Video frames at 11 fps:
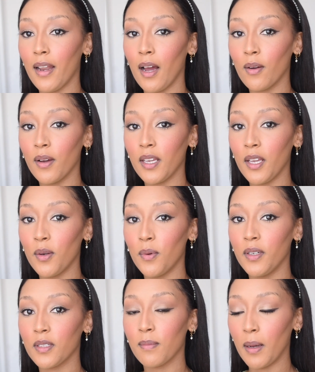Now going in
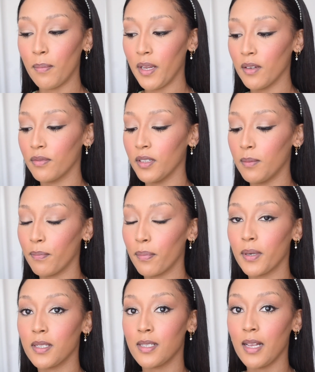with my Benefit
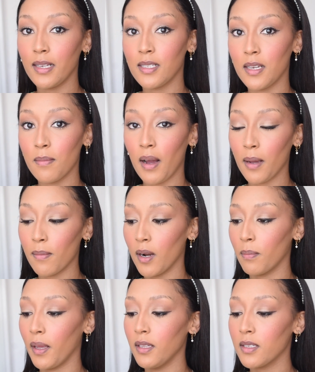Precisely My Brow
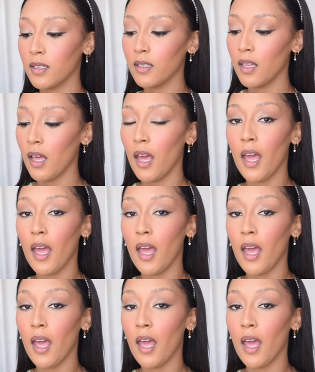Pencil,